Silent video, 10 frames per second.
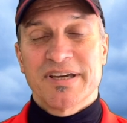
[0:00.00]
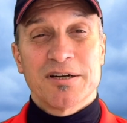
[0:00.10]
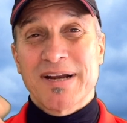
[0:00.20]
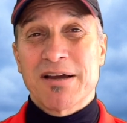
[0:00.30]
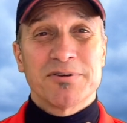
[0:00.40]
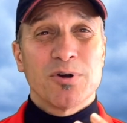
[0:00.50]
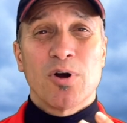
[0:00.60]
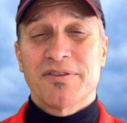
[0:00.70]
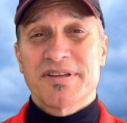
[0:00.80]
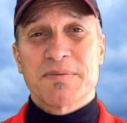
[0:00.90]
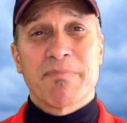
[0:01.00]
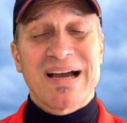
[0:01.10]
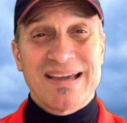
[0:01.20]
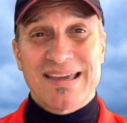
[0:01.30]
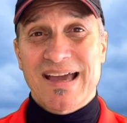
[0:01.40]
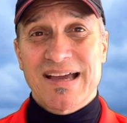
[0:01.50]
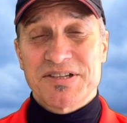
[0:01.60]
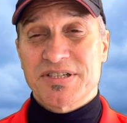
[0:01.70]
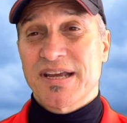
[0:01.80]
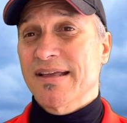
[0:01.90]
get around all this bycatch